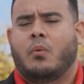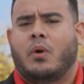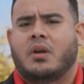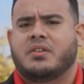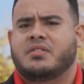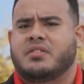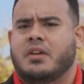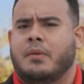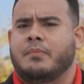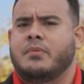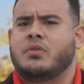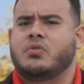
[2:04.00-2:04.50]
while
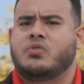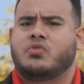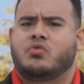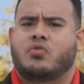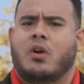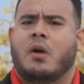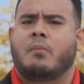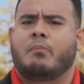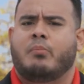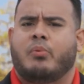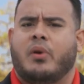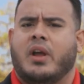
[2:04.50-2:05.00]
some use
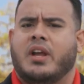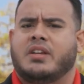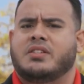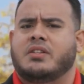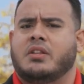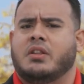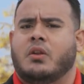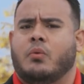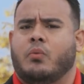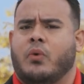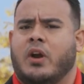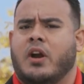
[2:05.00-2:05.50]
drum brakes
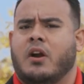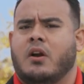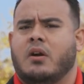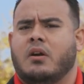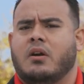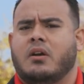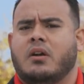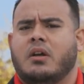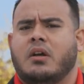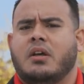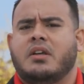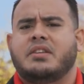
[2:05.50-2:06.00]
in the rear
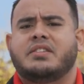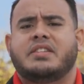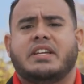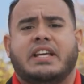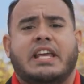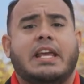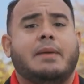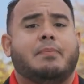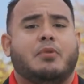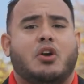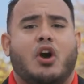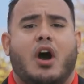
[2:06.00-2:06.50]
to
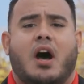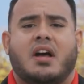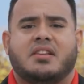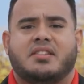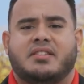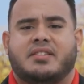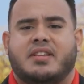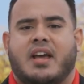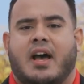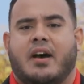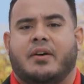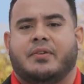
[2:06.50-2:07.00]
keep costs
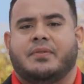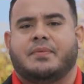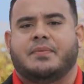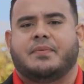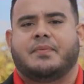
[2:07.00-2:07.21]
down.